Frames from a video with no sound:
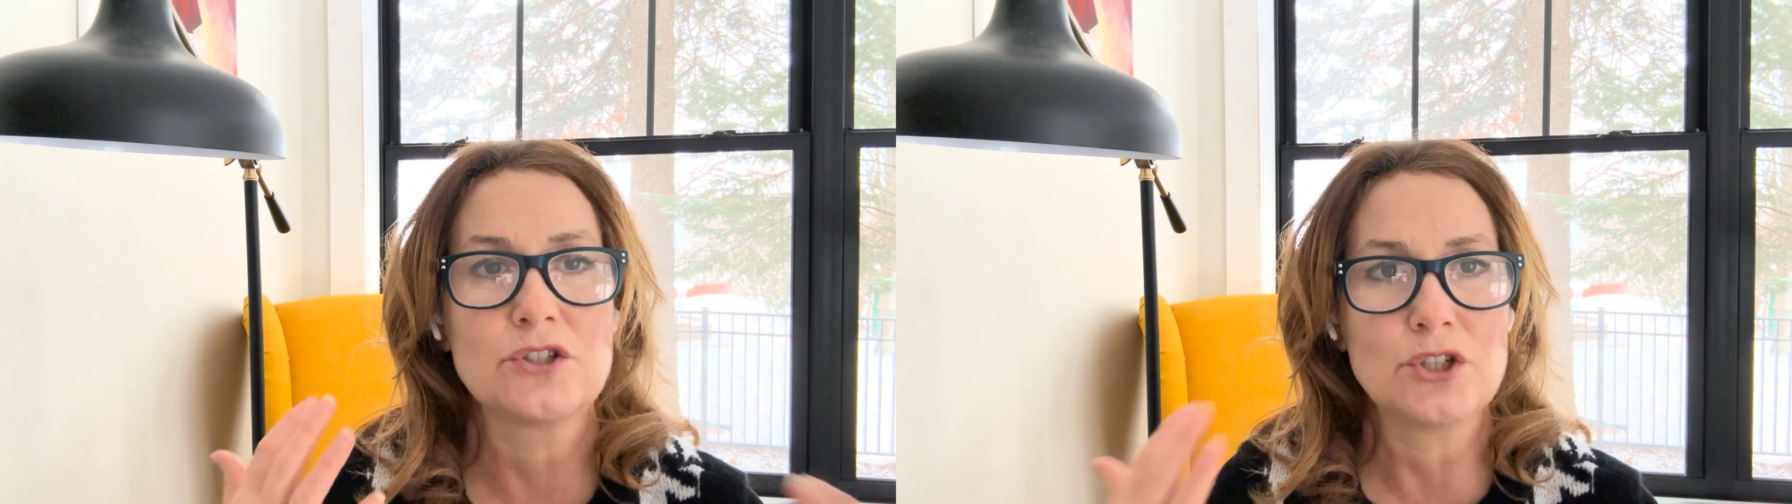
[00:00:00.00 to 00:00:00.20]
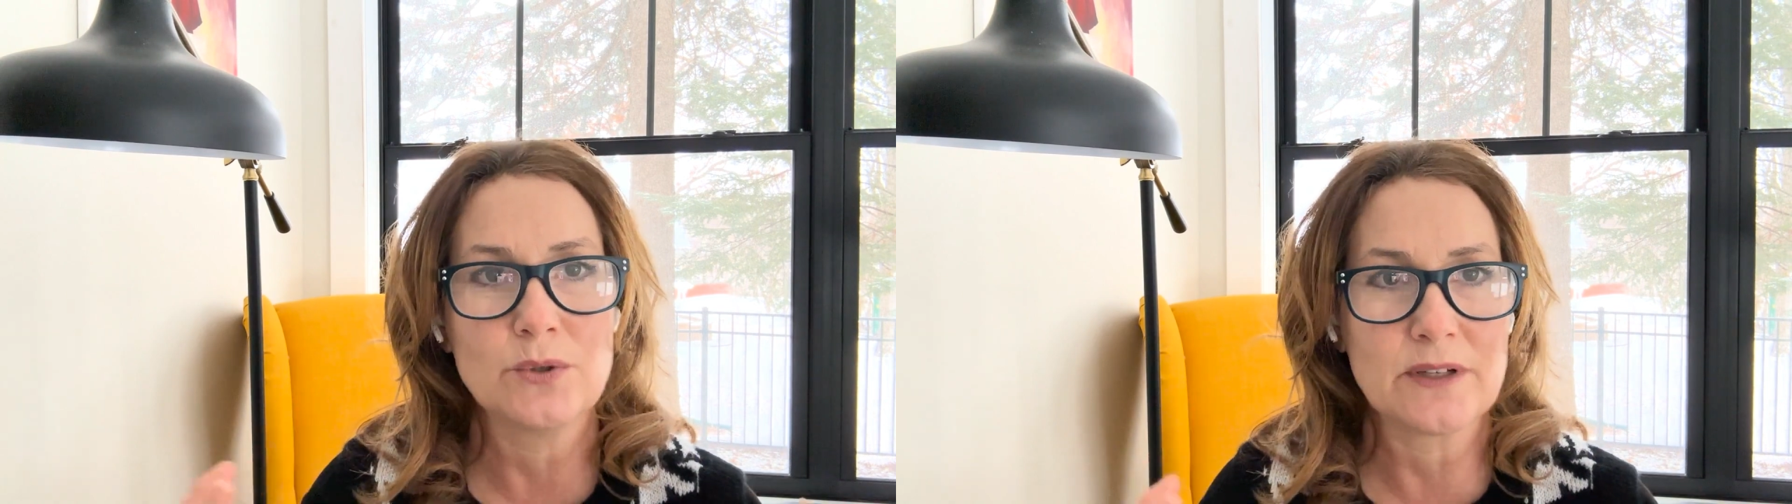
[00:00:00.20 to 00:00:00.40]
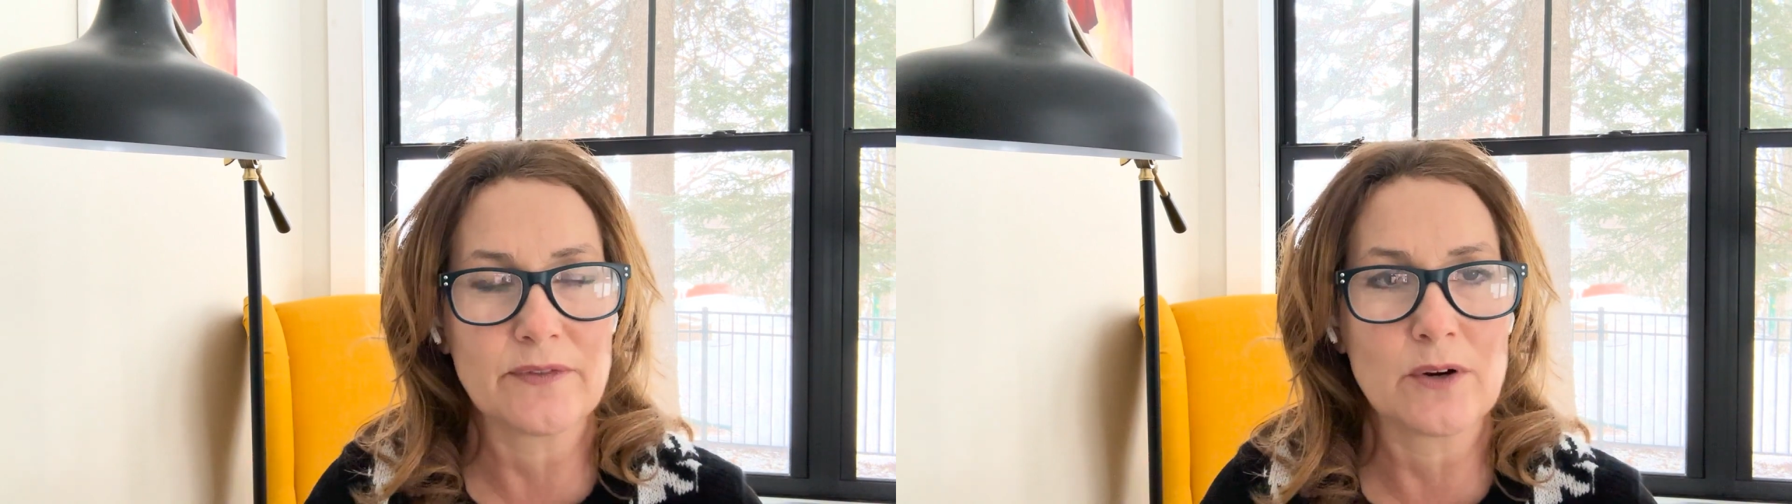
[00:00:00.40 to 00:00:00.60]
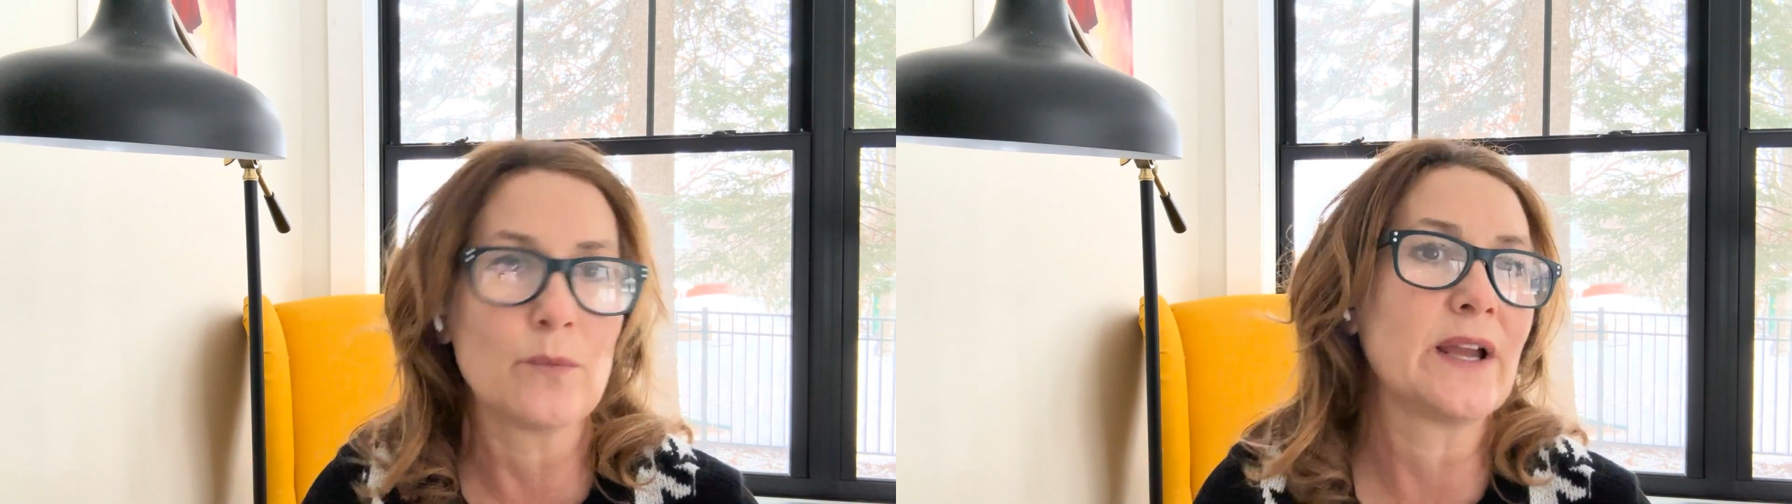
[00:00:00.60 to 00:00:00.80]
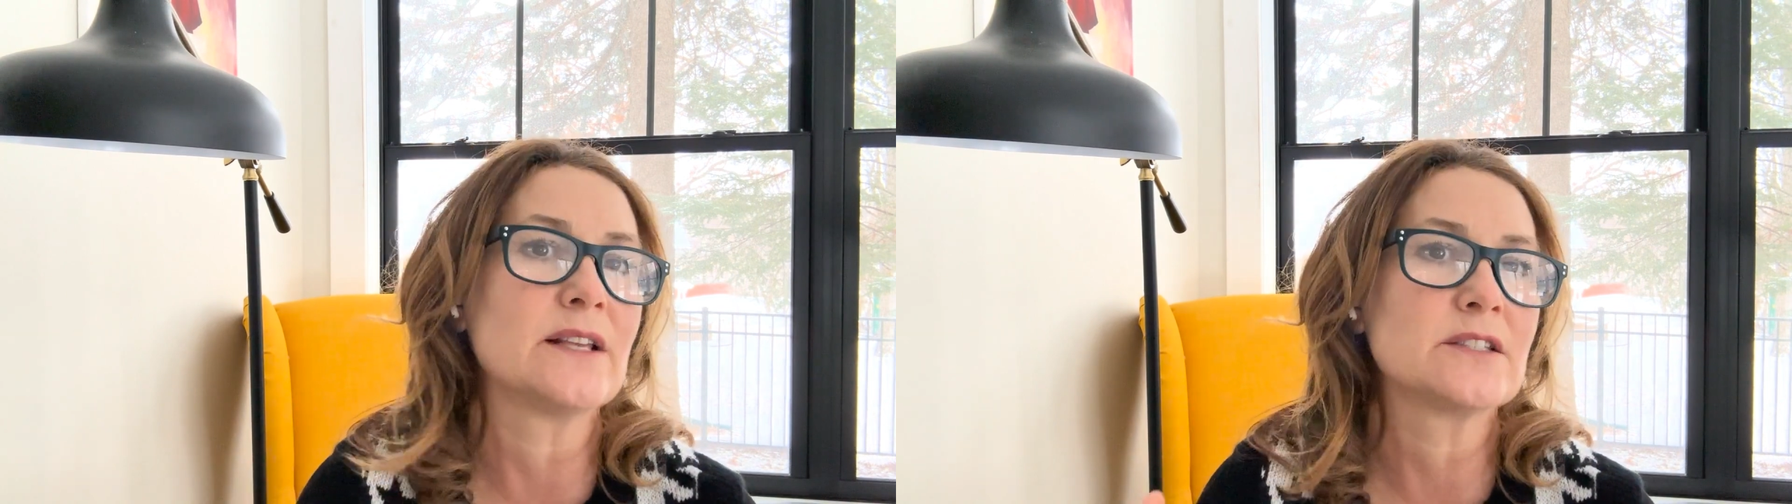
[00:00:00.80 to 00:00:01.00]
two different
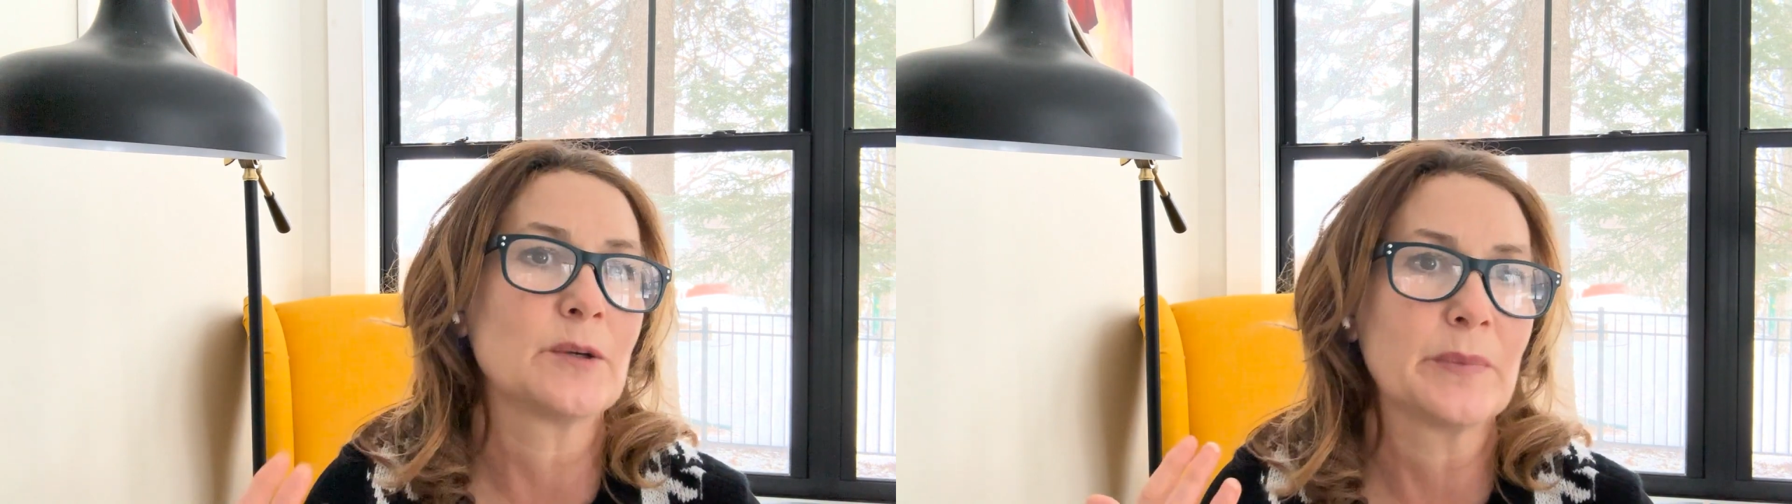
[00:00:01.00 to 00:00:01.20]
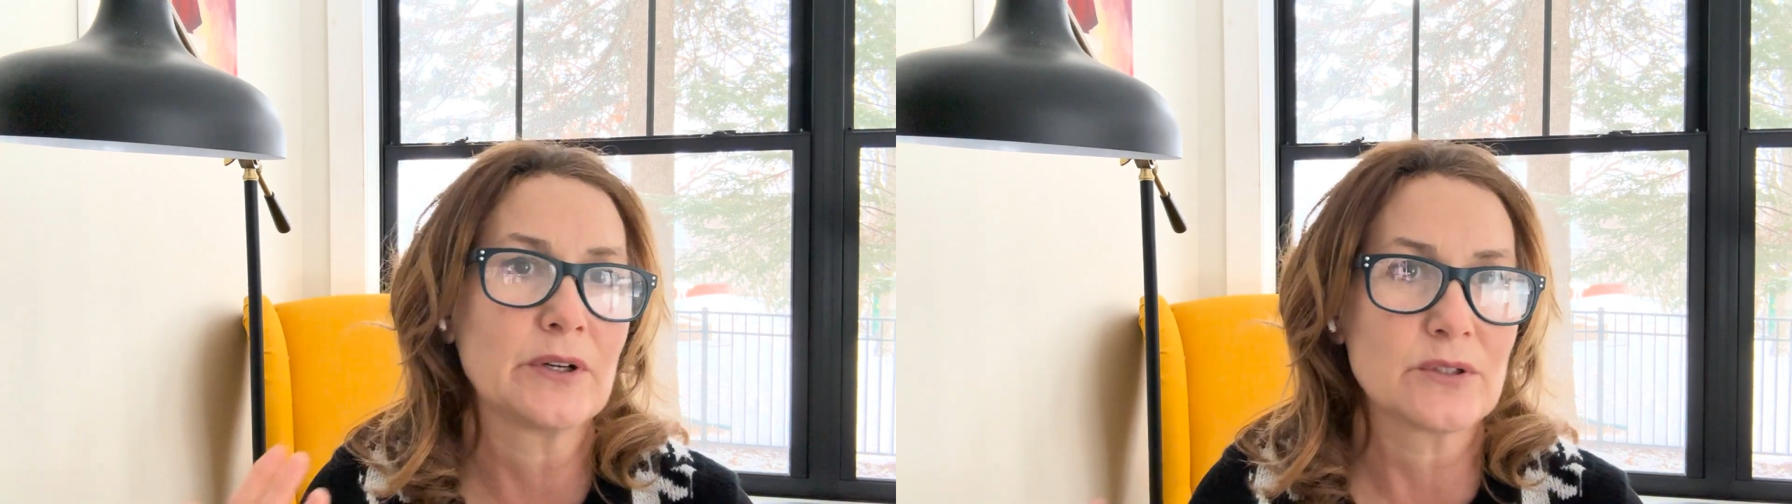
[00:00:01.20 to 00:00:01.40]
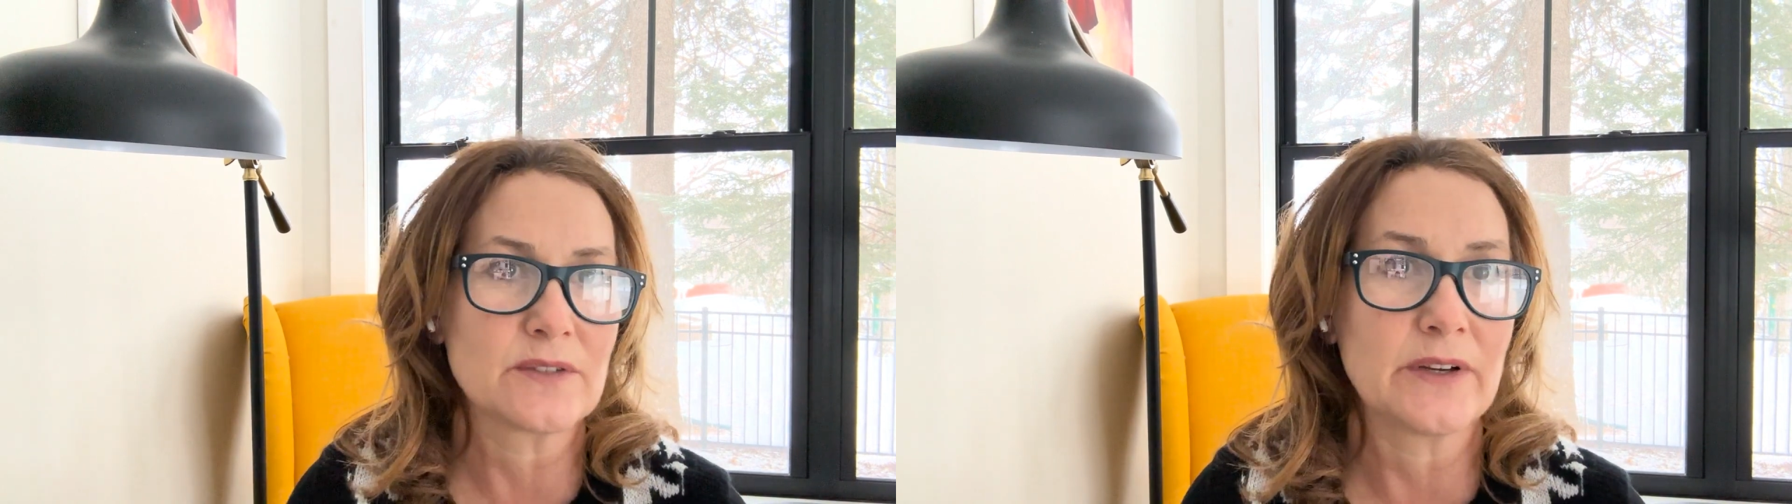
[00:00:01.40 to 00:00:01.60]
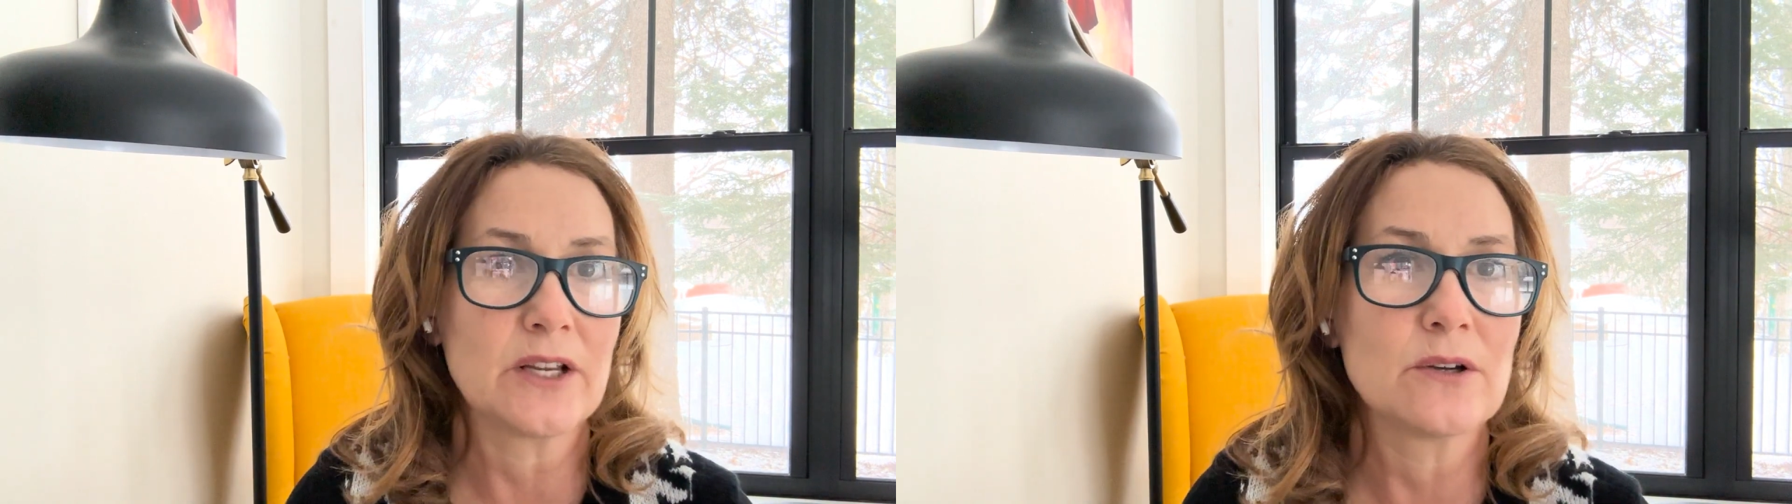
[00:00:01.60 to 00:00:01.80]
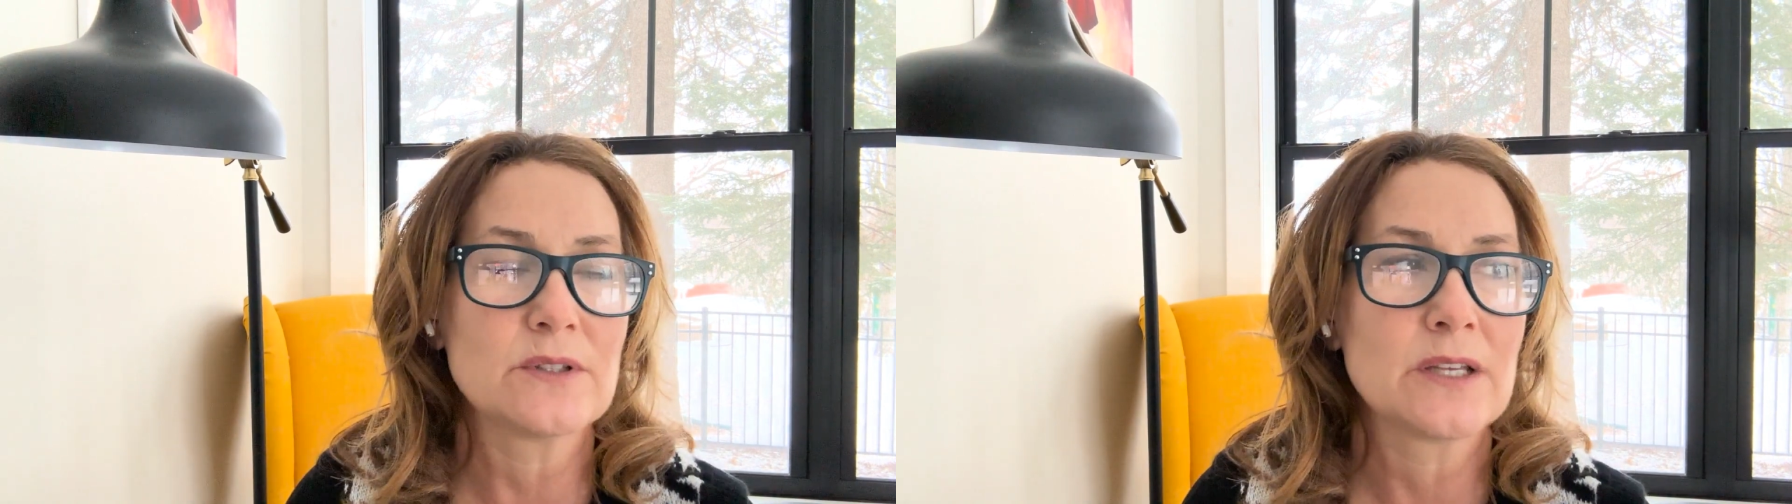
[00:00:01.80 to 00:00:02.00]
ways to produce
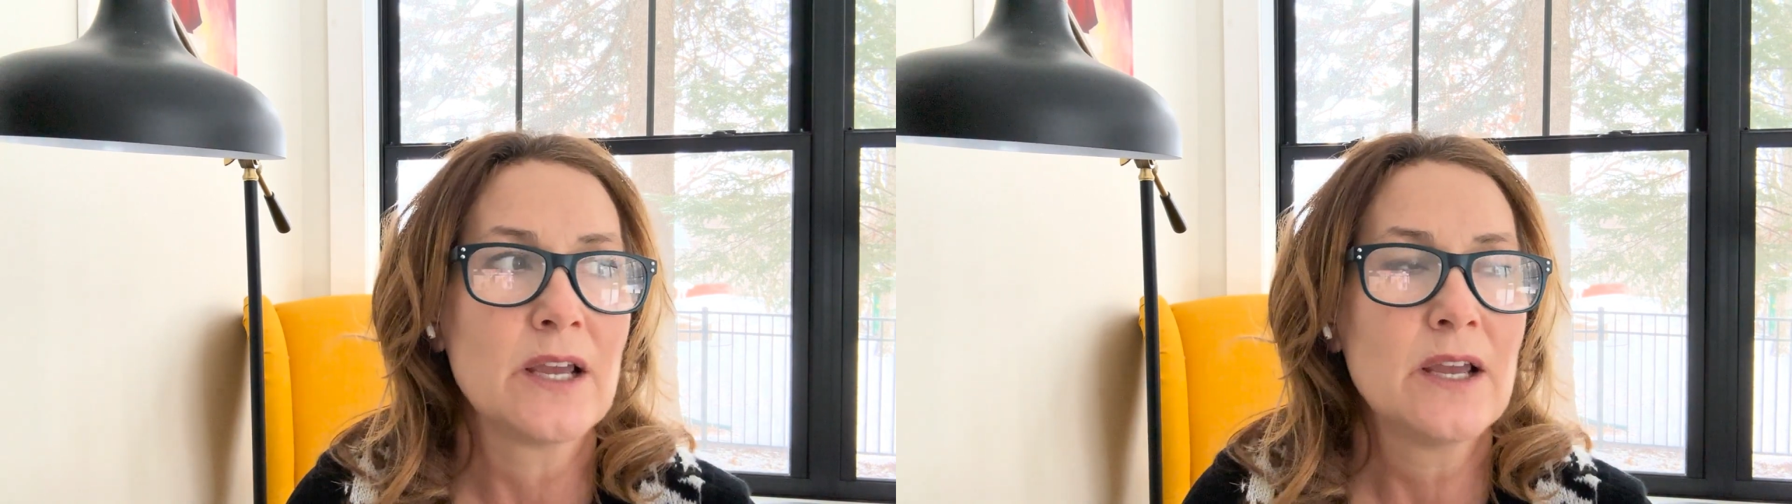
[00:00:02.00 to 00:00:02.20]
videos.